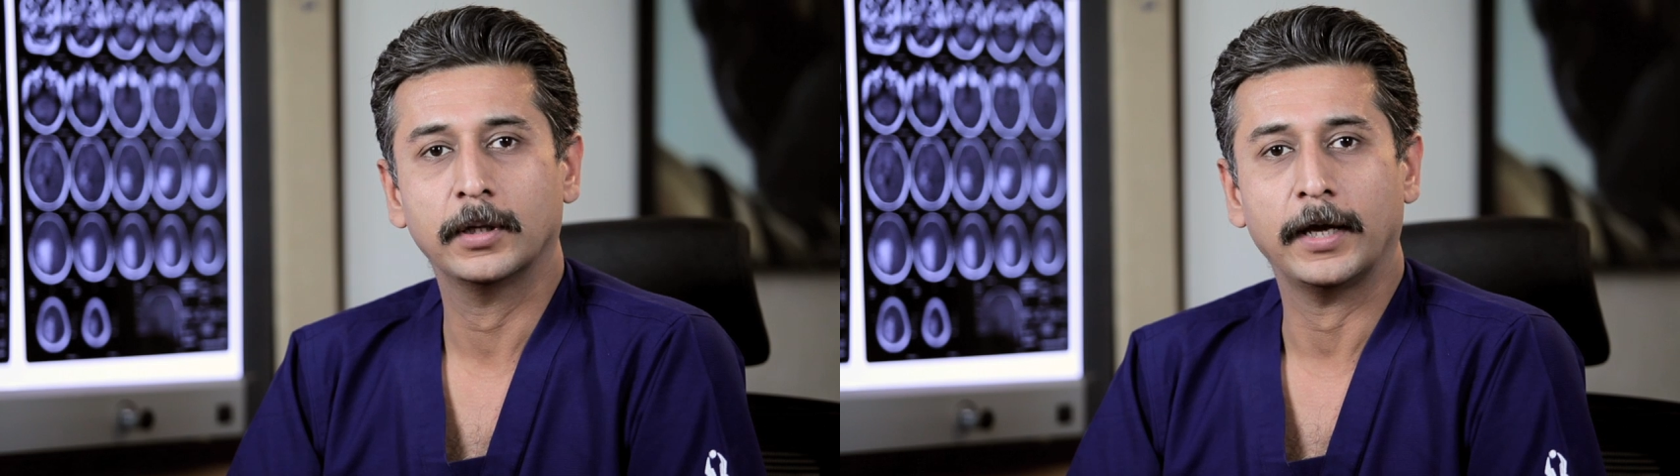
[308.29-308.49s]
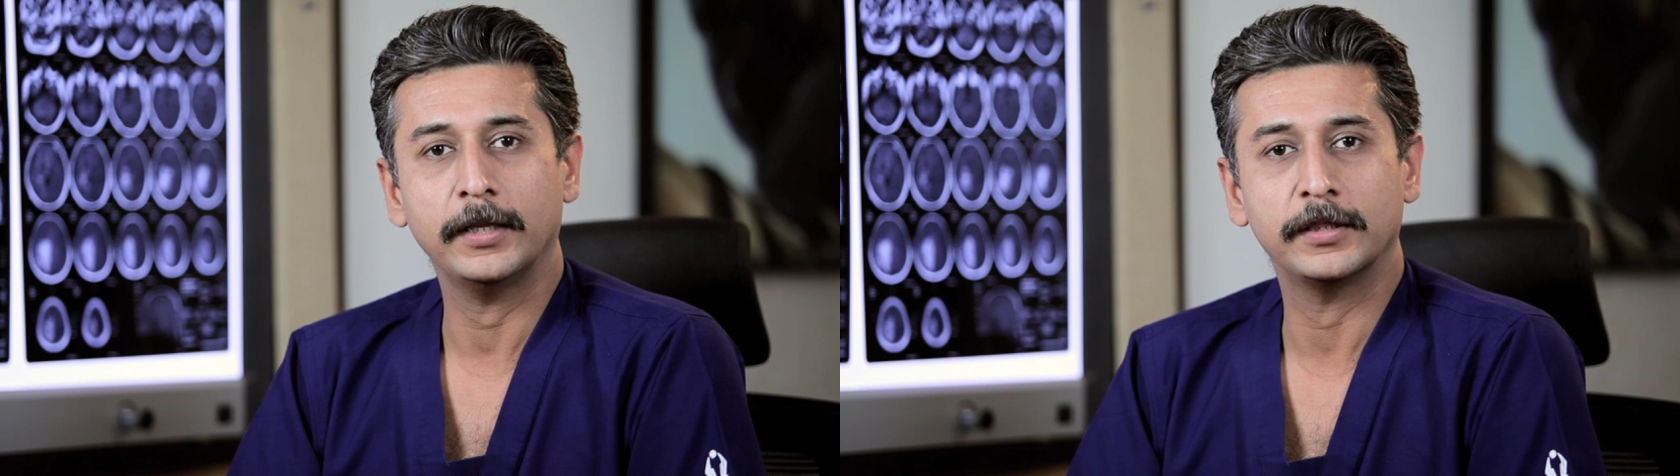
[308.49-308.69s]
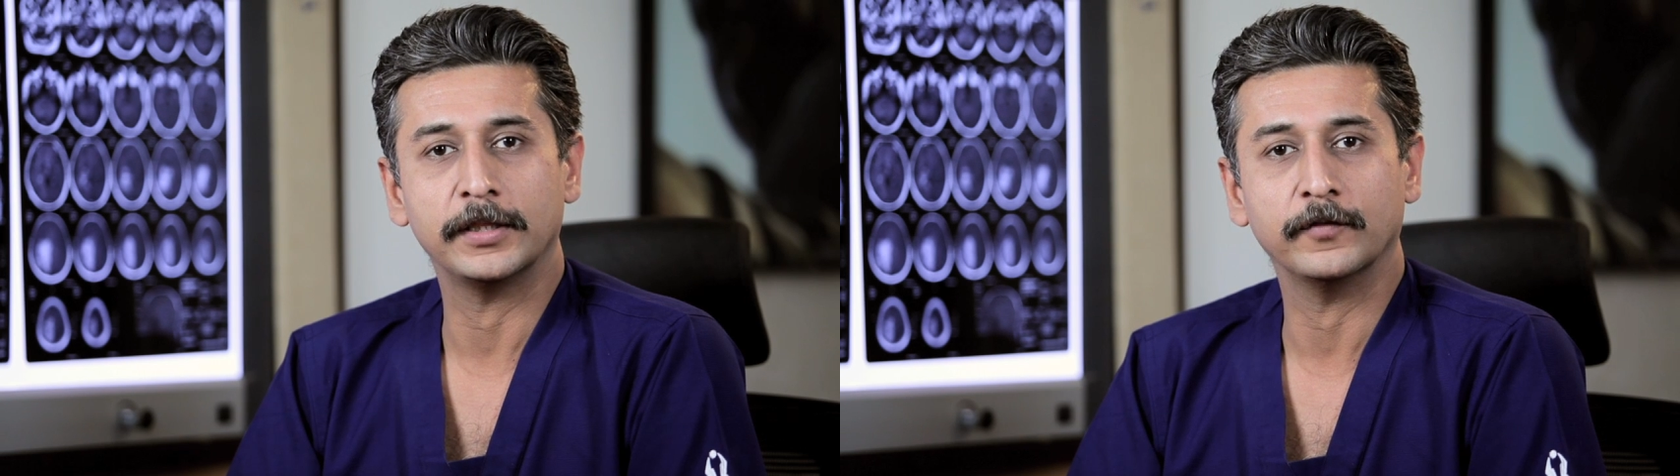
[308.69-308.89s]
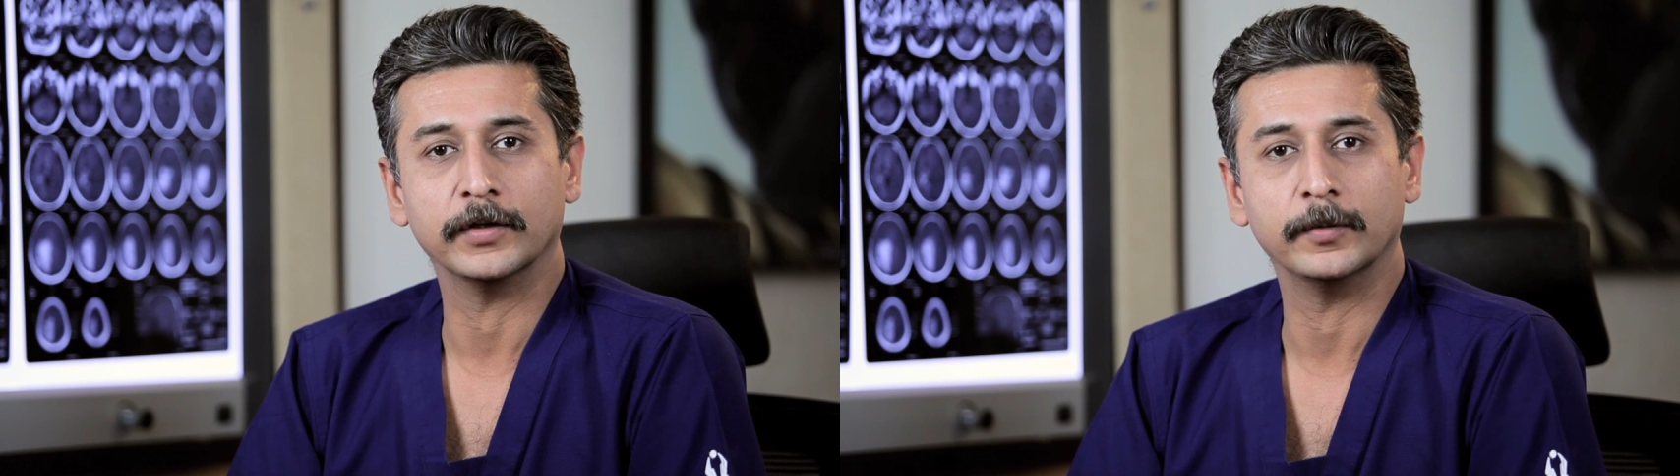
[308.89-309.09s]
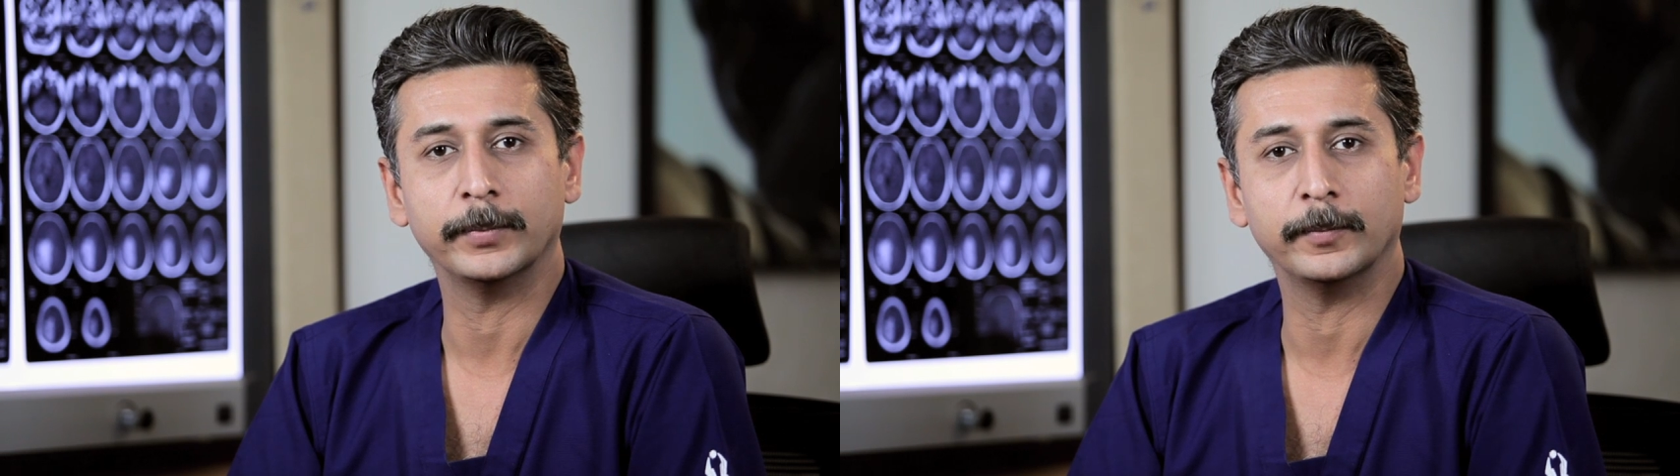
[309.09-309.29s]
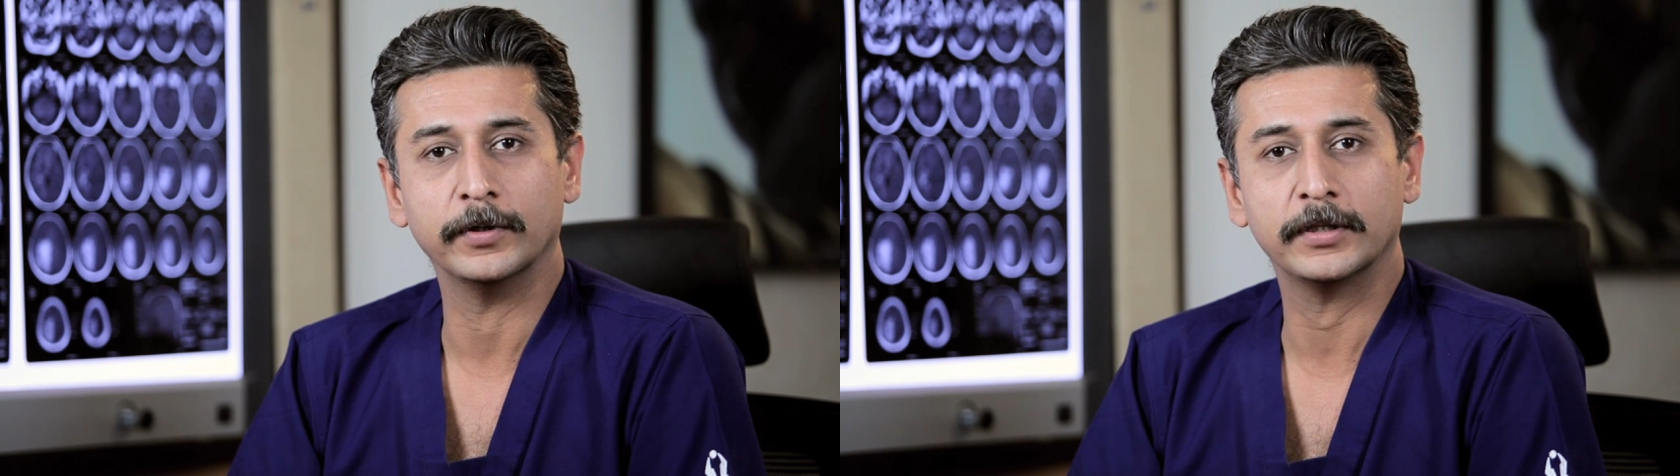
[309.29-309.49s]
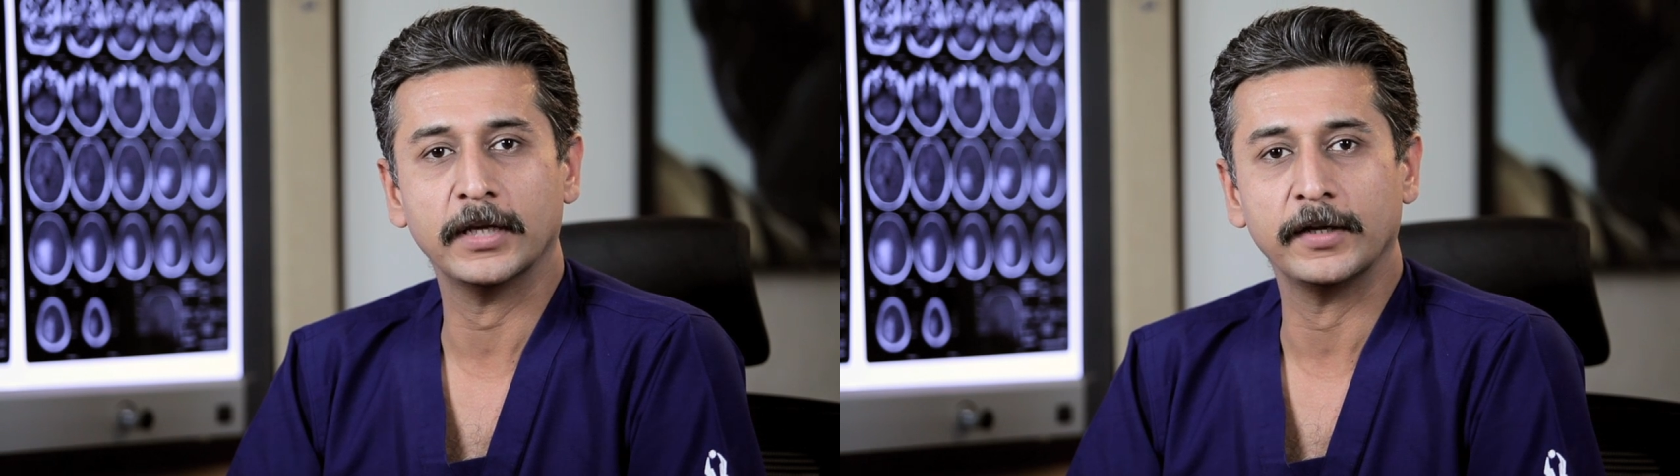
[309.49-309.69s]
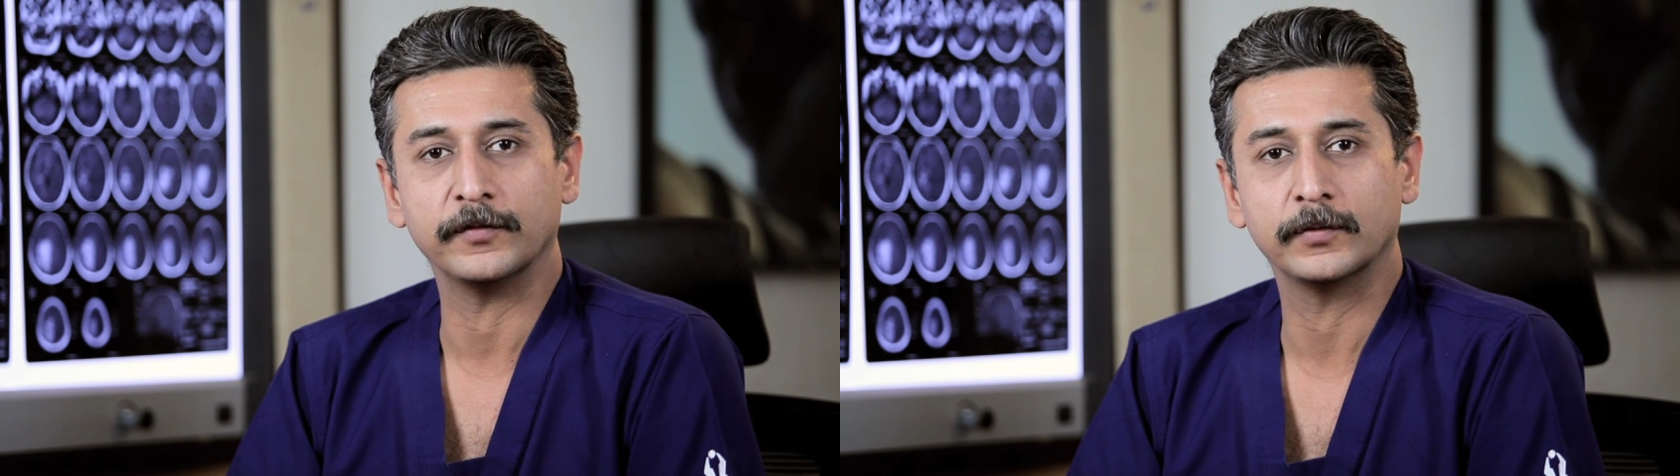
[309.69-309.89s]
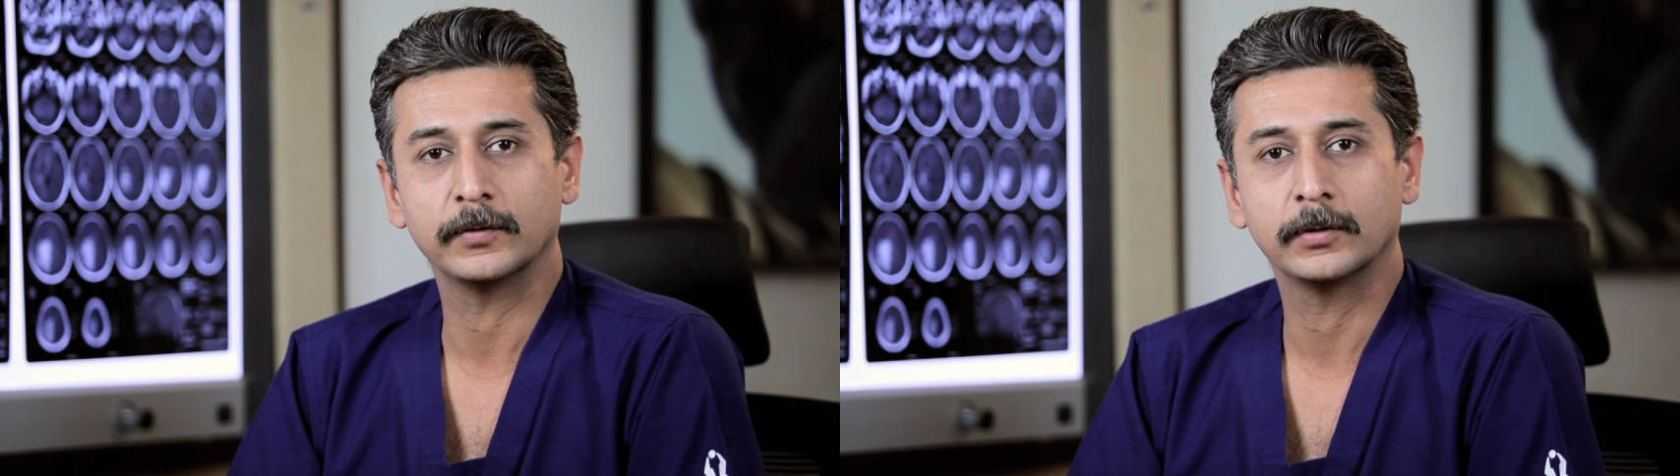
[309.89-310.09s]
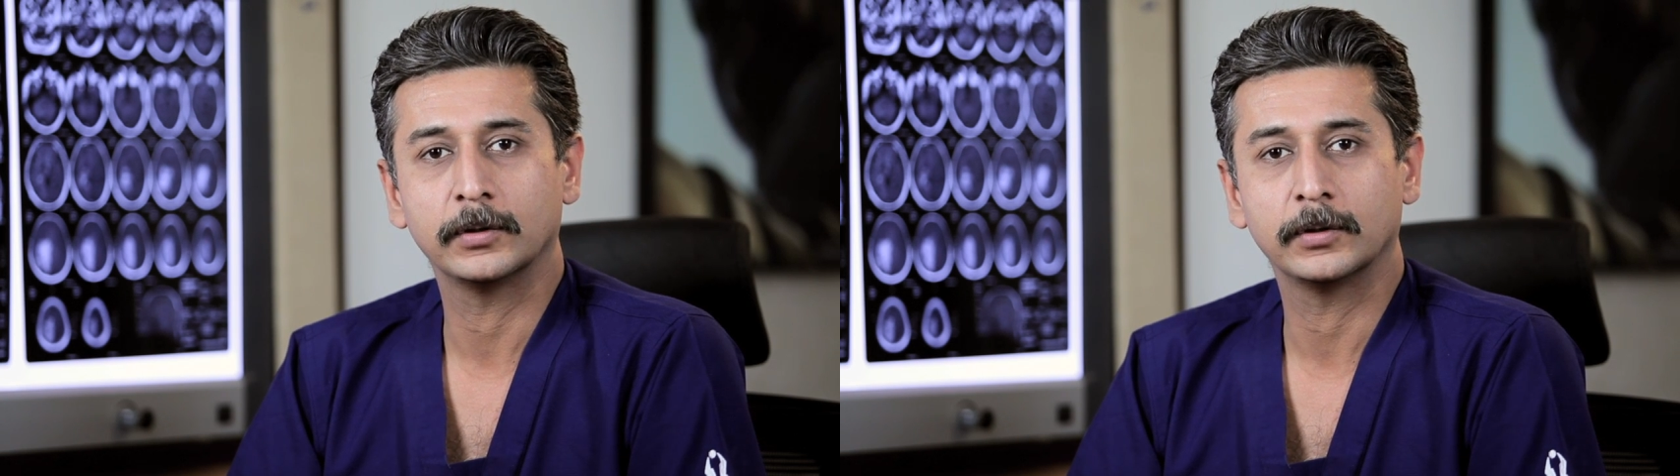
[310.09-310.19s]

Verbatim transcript: and save other people's lives?